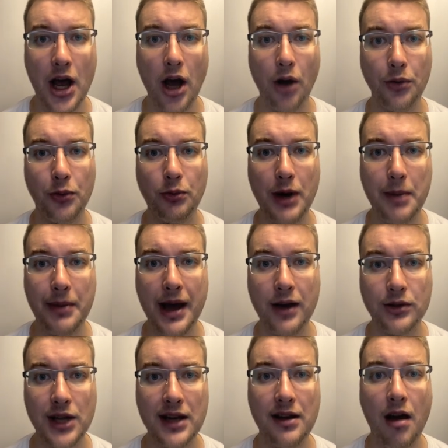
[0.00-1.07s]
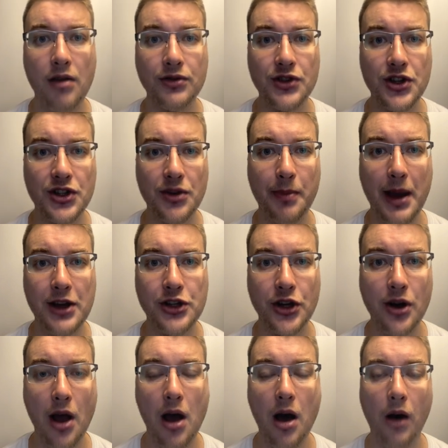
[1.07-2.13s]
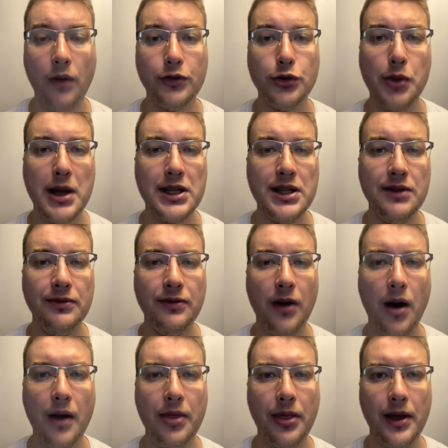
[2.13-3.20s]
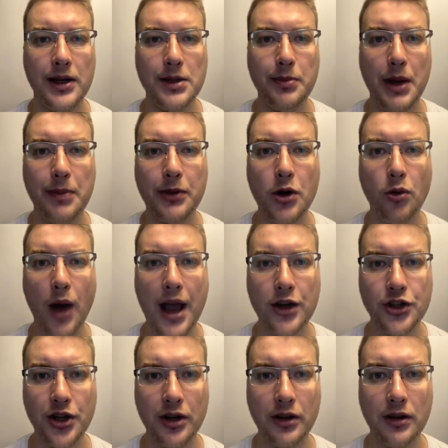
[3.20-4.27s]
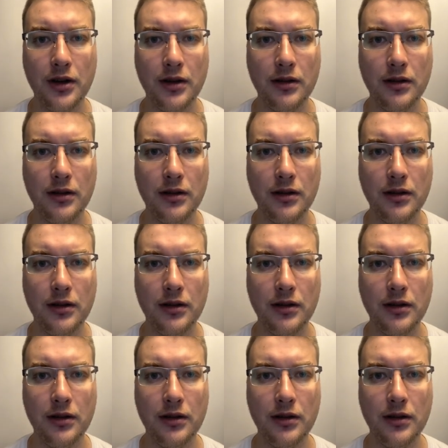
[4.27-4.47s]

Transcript: on a rebound in anticipation of 25-30 pip correction.